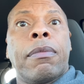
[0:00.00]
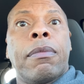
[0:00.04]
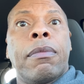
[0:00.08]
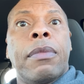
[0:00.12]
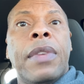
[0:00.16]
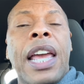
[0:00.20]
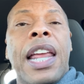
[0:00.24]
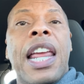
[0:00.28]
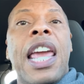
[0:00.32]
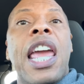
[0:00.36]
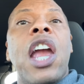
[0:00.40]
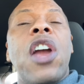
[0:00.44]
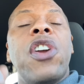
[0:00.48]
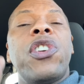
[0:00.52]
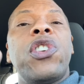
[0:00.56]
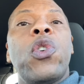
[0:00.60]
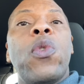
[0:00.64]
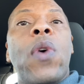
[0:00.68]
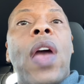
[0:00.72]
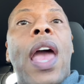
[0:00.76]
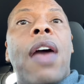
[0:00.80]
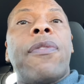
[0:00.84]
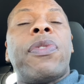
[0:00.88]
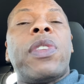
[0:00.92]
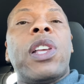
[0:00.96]
And here you
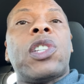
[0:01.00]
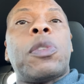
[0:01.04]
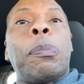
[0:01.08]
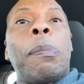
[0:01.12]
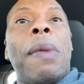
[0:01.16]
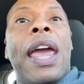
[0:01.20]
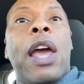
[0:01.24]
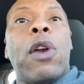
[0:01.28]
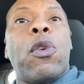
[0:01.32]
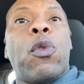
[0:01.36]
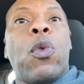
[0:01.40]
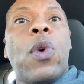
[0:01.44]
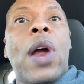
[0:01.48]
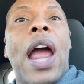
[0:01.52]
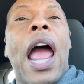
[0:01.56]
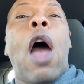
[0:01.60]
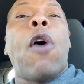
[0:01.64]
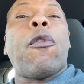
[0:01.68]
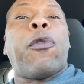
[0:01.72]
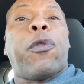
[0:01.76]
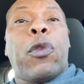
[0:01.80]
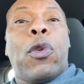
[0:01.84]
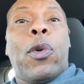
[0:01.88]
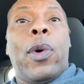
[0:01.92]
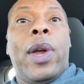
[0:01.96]
have this man,
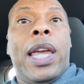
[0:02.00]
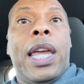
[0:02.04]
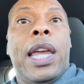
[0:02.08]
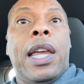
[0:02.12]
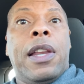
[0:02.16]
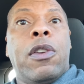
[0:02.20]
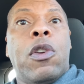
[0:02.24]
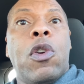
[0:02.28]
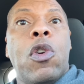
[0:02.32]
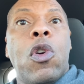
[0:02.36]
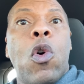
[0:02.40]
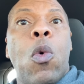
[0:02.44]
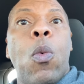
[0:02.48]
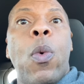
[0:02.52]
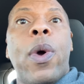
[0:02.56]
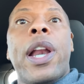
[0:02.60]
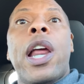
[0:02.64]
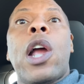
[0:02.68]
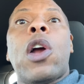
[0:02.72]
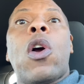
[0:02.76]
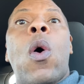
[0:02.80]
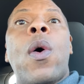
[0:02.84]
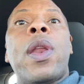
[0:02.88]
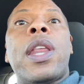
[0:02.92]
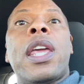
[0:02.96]
Ralph Reed, where
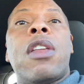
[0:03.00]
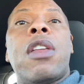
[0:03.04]
they're going to